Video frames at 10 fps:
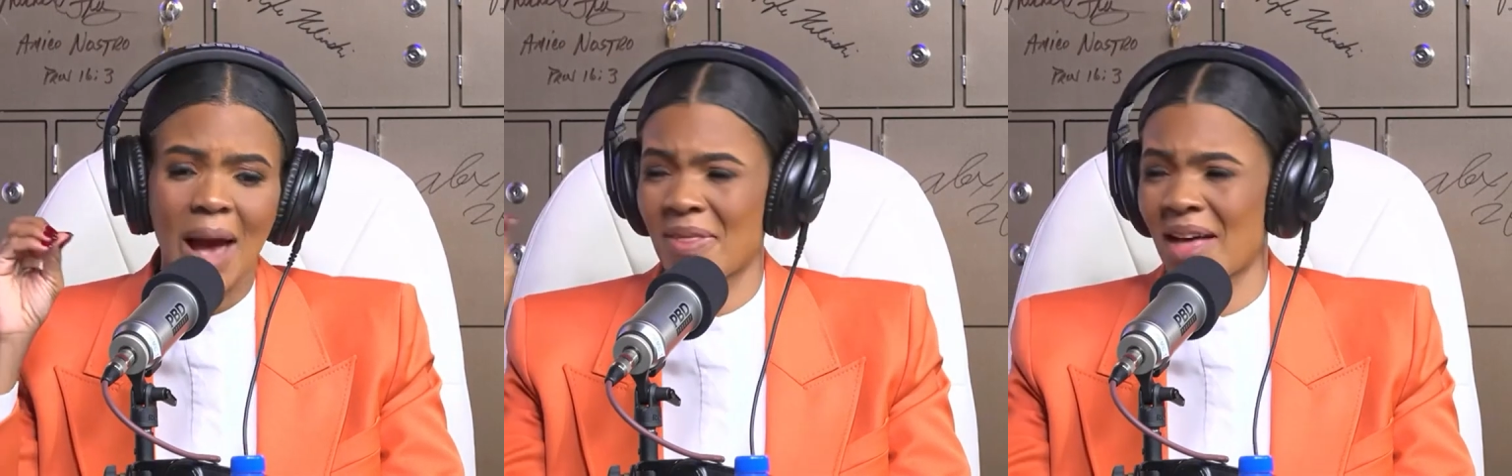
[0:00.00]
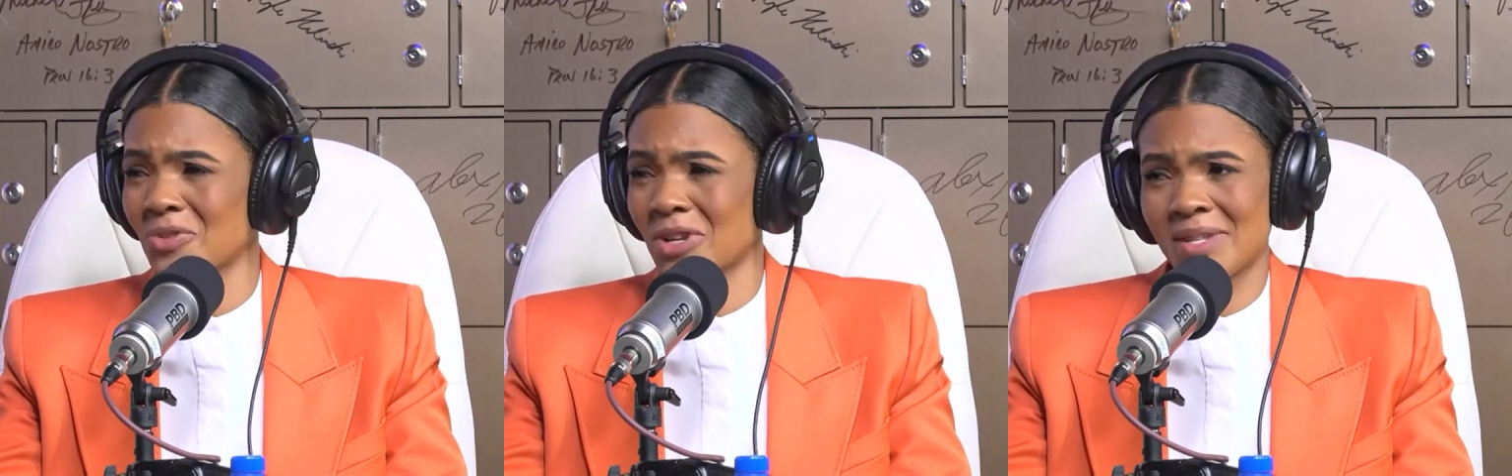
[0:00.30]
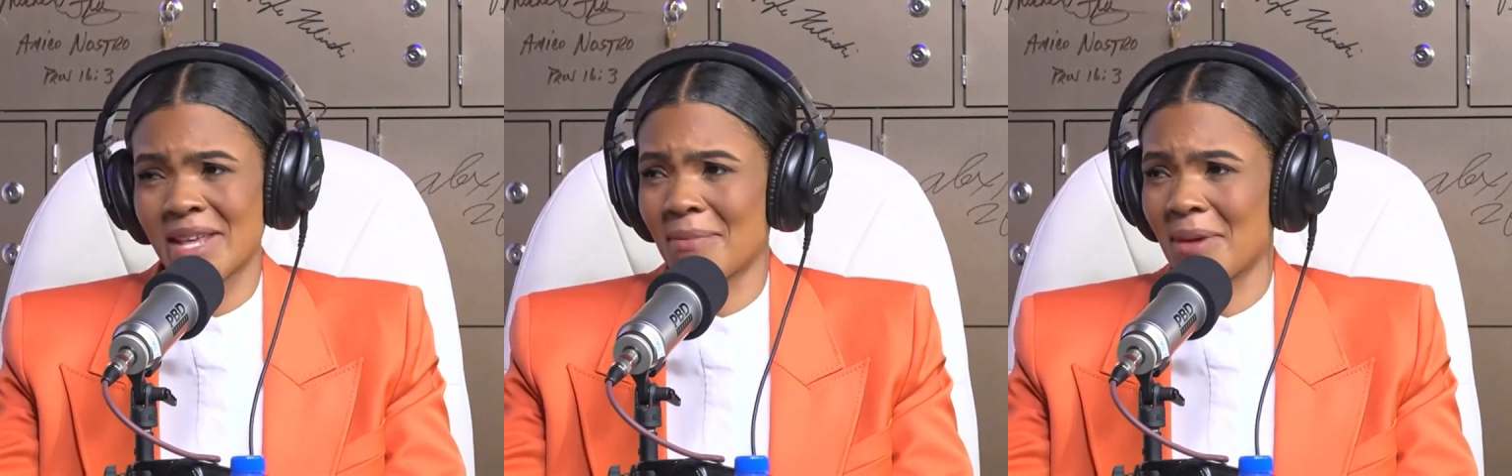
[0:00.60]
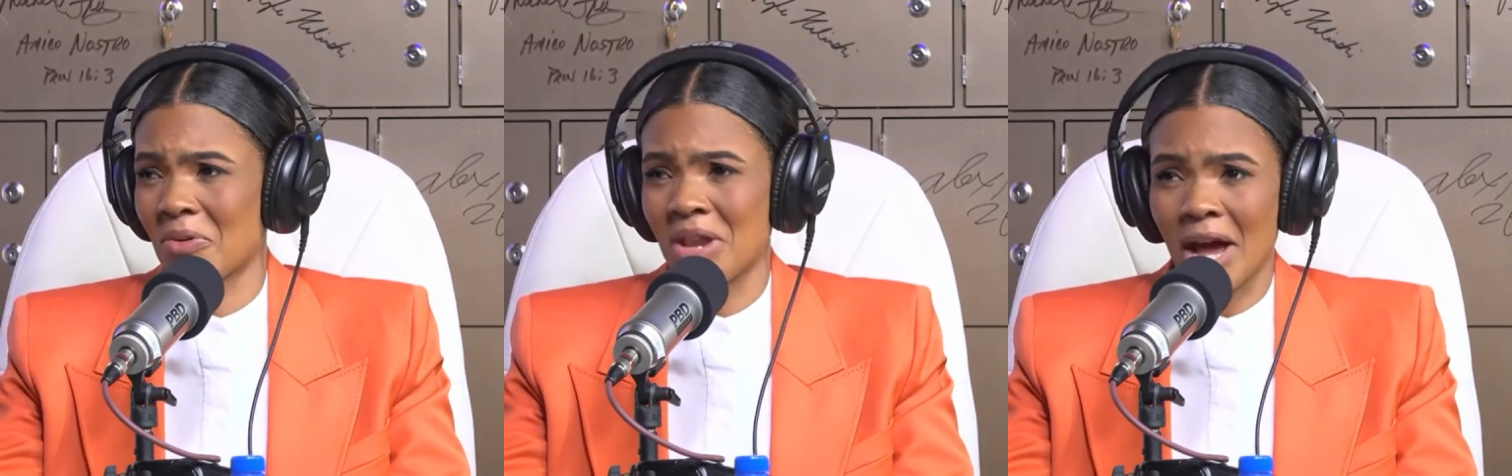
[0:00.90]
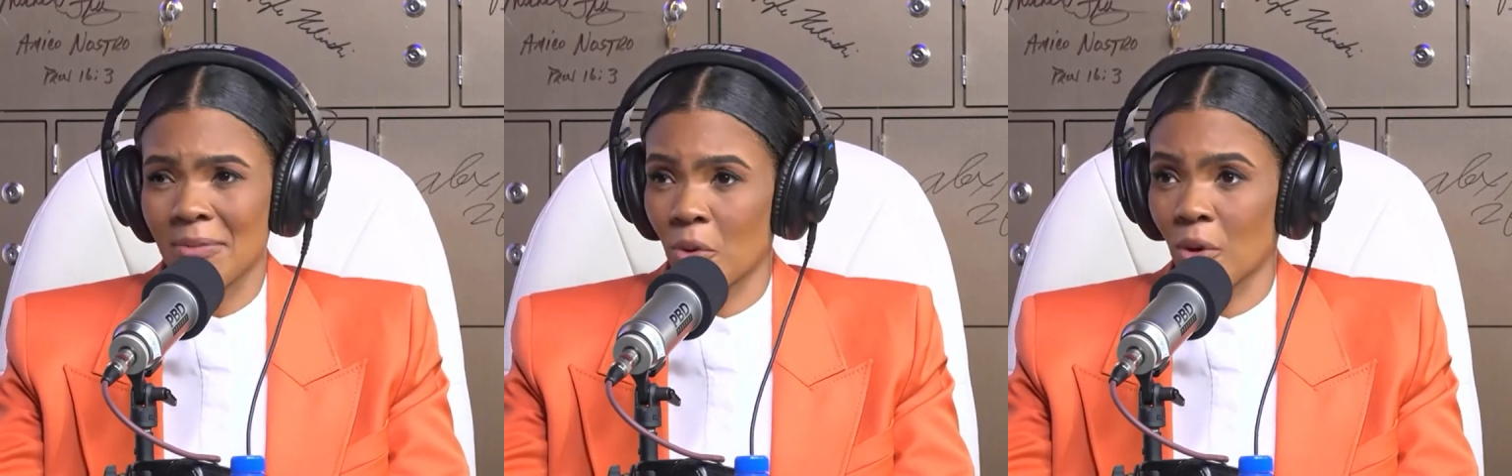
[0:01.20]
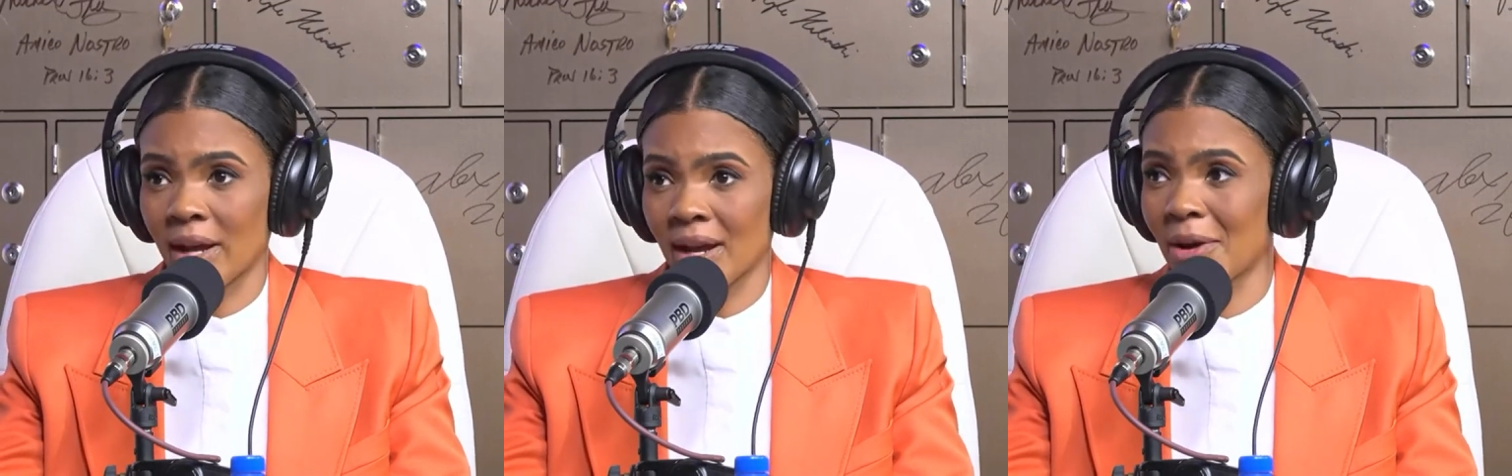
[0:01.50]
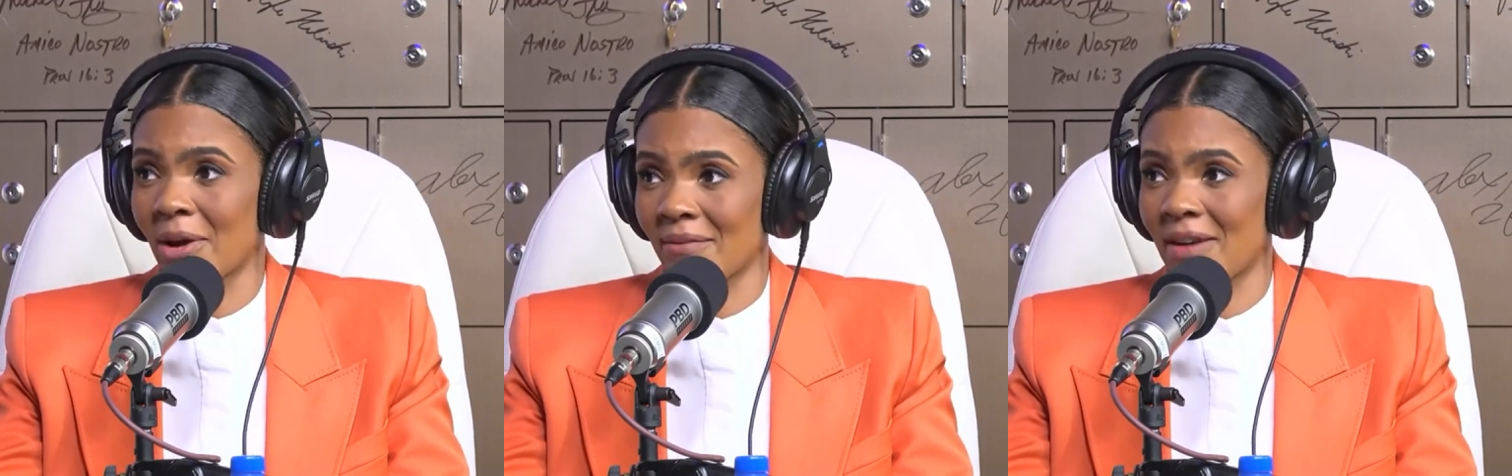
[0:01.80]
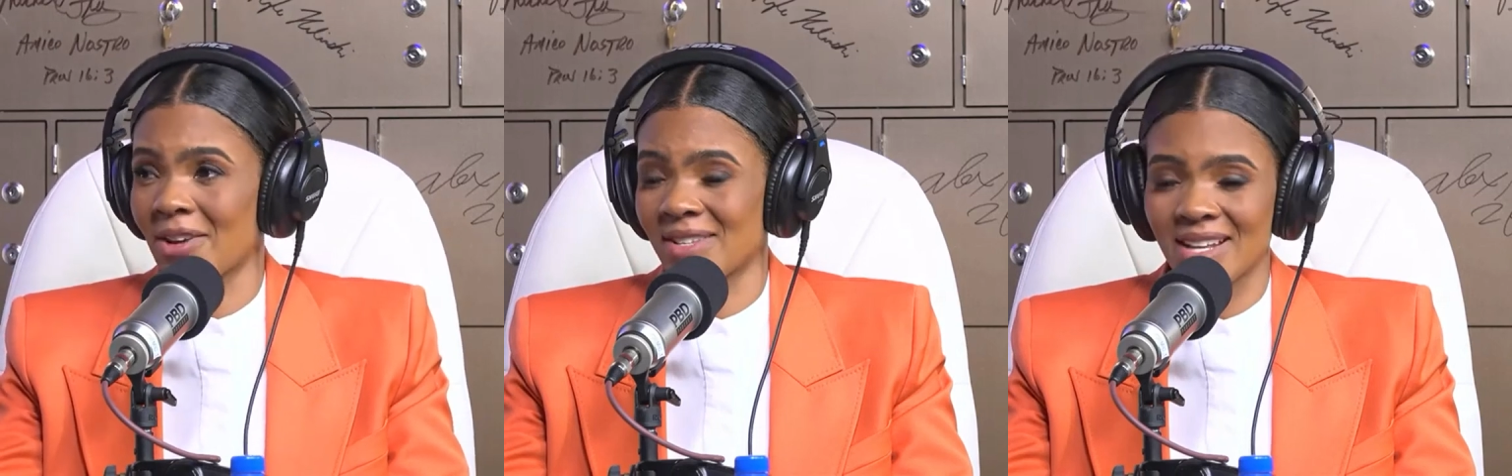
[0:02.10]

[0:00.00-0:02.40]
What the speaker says: I mean, that's what I'm saying about not importing American values.